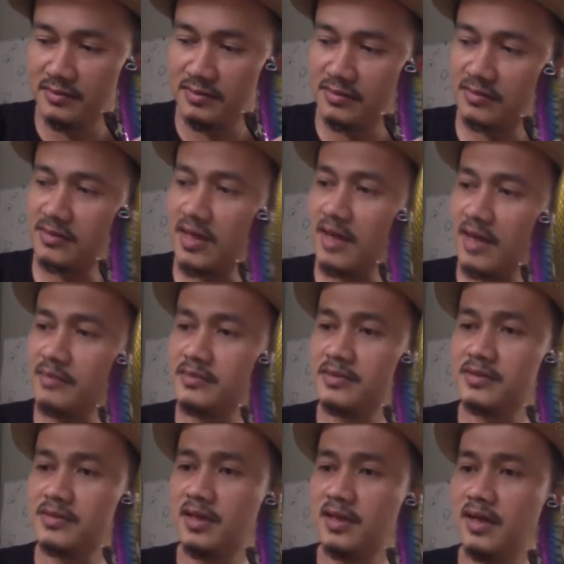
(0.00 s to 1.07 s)
some
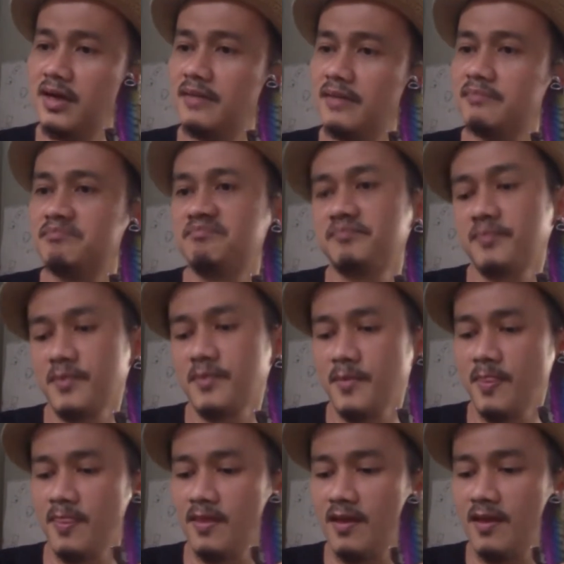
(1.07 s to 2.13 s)
is
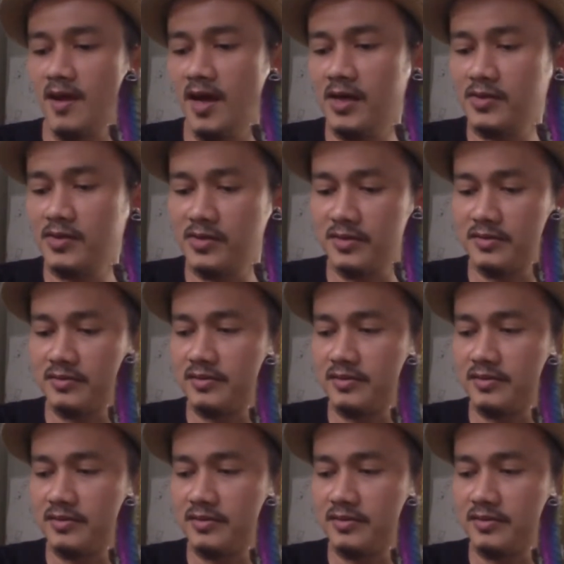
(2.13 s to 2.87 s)
100.